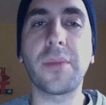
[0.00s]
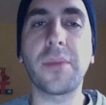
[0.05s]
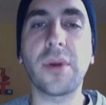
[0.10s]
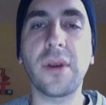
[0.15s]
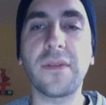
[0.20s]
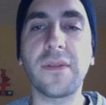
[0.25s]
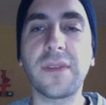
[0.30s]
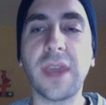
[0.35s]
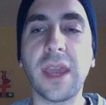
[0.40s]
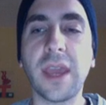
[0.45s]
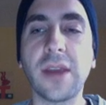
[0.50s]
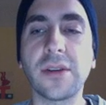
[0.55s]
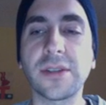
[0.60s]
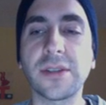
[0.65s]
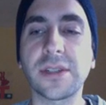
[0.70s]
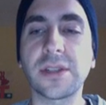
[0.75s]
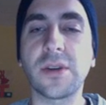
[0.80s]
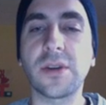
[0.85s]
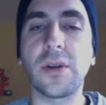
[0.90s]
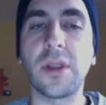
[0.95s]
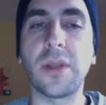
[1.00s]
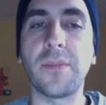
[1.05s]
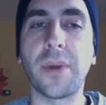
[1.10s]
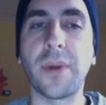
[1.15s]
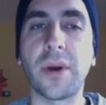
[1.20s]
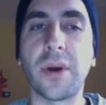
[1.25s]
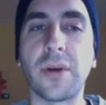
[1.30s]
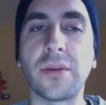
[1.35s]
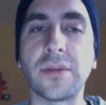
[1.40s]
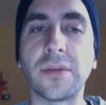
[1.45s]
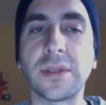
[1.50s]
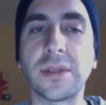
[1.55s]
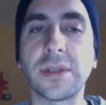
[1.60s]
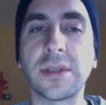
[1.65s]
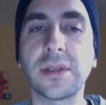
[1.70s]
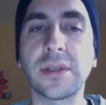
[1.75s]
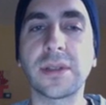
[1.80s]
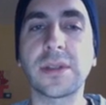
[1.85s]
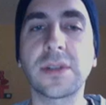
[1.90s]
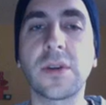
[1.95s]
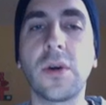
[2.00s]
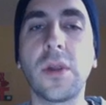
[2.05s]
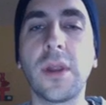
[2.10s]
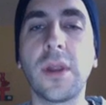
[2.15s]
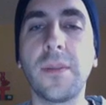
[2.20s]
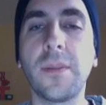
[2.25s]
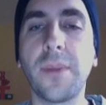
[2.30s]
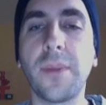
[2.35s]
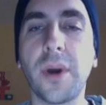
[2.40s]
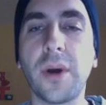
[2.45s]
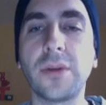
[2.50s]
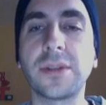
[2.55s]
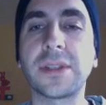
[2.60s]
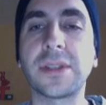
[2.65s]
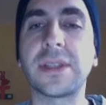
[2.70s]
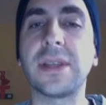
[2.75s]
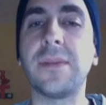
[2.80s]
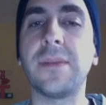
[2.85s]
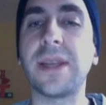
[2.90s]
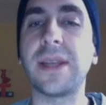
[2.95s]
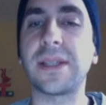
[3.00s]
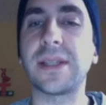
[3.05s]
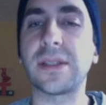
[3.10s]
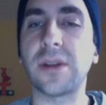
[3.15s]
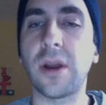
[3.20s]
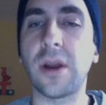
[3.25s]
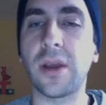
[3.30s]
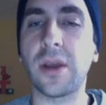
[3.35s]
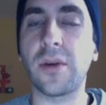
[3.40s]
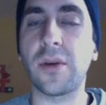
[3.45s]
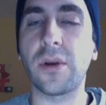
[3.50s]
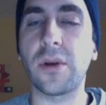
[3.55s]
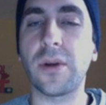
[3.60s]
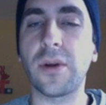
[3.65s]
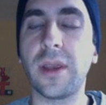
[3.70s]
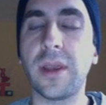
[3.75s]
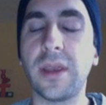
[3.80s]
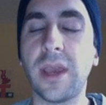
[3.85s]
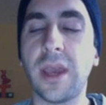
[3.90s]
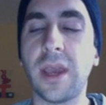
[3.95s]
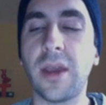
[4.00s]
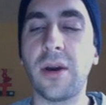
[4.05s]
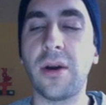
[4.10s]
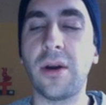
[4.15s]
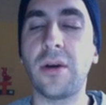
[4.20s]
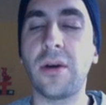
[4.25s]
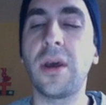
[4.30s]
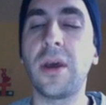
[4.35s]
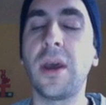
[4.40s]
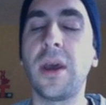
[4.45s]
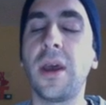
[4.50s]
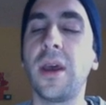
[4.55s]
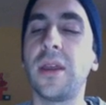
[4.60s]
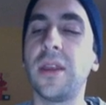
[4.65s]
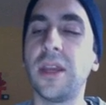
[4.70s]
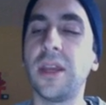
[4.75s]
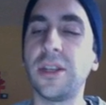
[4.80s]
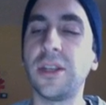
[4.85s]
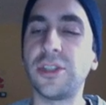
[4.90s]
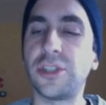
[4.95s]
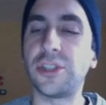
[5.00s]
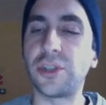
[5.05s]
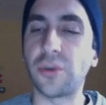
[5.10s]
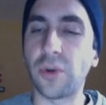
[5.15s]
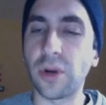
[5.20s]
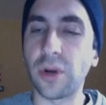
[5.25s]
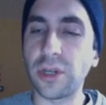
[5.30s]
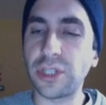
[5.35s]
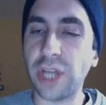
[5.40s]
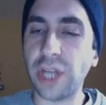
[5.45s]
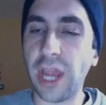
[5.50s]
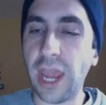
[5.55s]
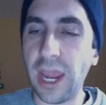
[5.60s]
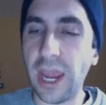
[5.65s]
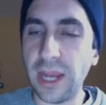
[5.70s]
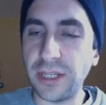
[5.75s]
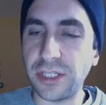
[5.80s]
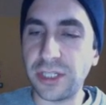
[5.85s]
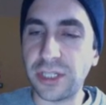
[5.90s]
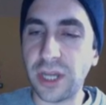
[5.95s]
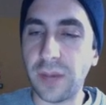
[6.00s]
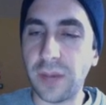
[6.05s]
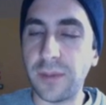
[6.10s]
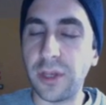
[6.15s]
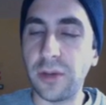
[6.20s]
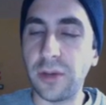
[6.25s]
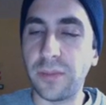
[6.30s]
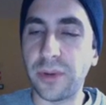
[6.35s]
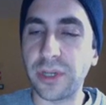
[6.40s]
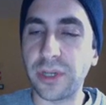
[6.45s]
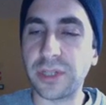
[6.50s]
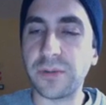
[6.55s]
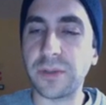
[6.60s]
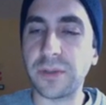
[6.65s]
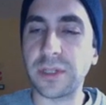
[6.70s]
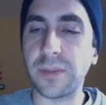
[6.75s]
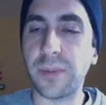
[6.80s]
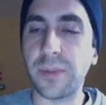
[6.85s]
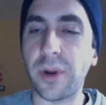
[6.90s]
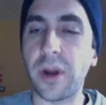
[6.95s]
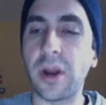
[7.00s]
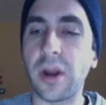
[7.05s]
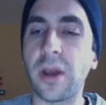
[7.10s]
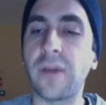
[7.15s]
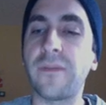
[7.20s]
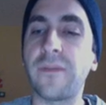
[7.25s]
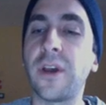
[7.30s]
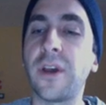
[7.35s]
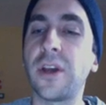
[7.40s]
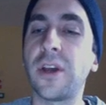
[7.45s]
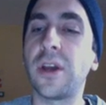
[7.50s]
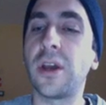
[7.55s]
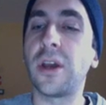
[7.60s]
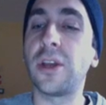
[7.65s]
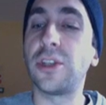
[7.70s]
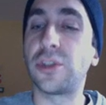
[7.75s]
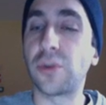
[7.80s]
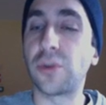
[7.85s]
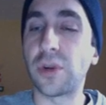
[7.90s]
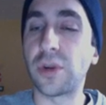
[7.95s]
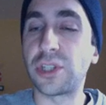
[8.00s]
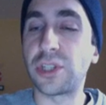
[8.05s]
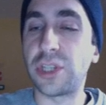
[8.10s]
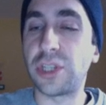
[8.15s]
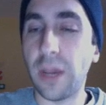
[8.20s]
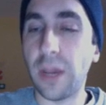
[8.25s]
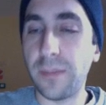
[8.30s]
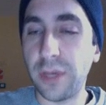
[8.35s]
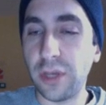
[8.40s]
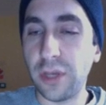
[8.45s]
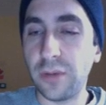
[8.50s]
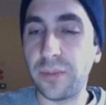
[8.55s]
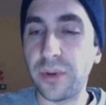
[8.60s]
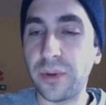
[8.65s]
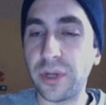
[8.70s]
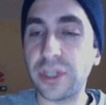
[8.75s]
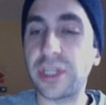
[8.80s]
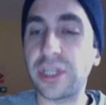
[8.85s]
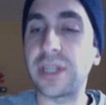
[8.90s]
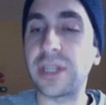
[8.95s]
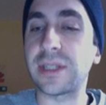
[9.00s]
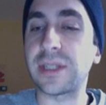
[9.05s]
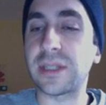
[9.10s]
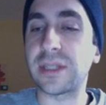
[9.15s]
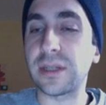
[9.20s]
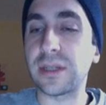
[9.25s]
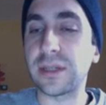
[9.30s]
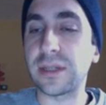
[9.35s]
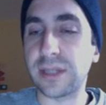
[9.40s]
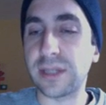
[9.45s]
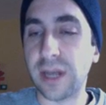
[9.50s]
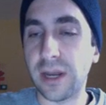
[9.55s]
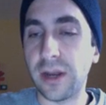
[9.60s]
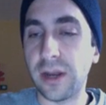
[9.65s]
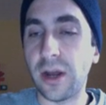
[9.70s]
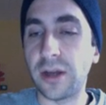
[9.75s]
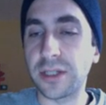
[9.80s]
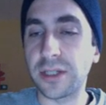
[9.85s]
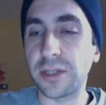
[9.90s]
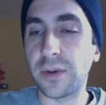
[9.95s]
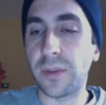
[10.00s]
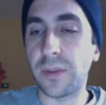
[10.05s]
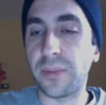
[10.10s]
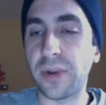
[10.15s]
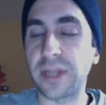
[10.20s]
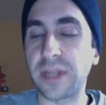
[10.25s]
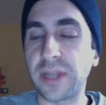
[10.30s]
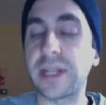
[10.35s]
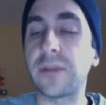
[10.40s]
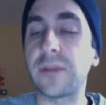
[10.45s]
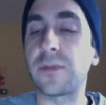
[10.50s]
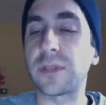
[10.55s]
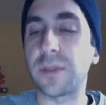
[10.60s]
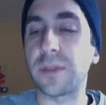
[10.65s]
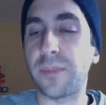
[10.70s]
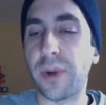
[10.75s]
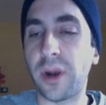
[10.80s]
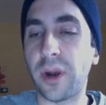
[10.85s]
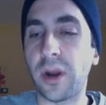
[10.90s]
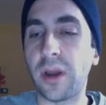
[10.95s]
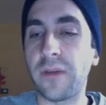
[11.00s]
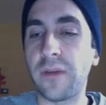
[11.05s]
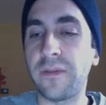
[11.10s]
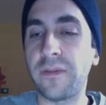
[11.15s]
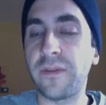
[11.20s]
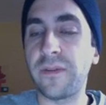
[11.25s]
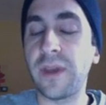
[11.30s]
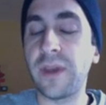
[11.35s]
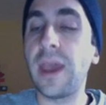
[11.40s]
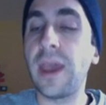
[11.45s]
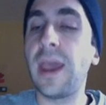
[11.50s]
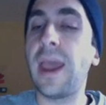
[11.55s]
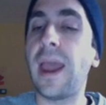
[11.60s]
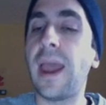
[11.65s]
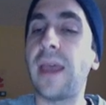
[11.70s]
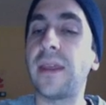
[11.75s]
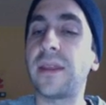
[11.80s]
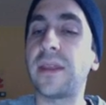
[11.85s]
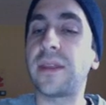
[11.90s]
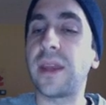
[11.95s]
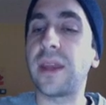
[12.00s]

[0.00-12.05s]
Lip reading: of Yale's Skull and Bones. Skull and Bones is the Masonic order at Yale that George H.W. Bush was a part of. George W. Bush, his son and also a president, was a part of. And that